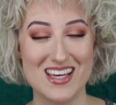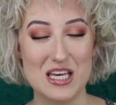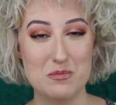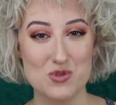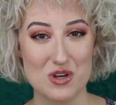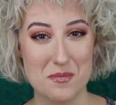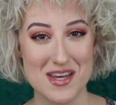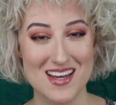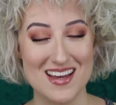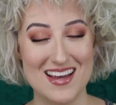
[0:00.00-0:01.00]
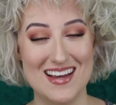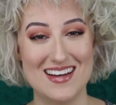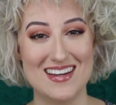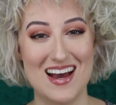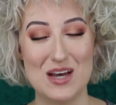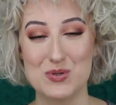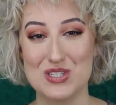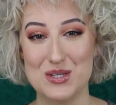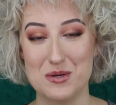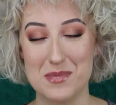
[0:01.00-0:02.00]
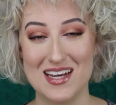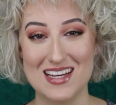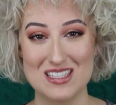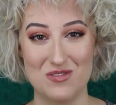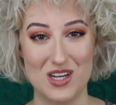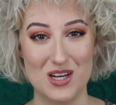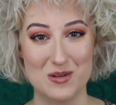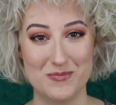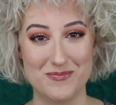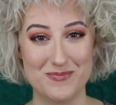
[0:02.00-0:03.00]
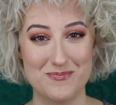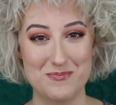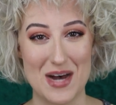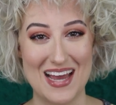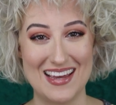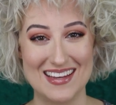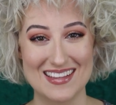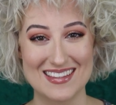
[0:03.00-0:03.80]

Keep dreaming, and I will see you in my next video. Bye.